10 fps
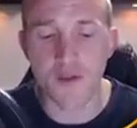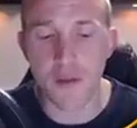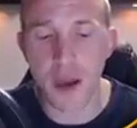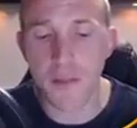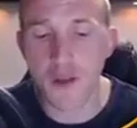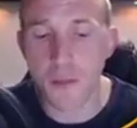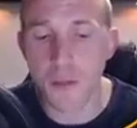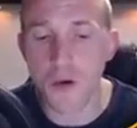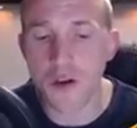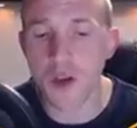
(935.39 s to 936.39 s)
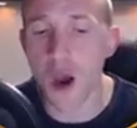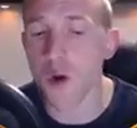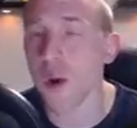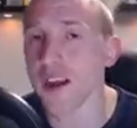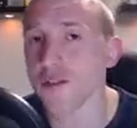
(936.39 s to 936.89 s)
and remember, the Bowlers are
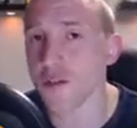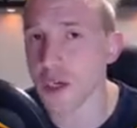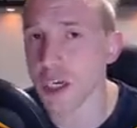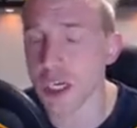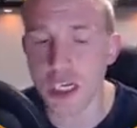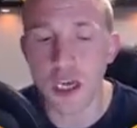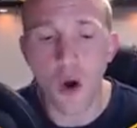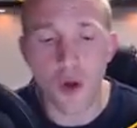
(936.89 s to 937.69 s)
quite squidgy.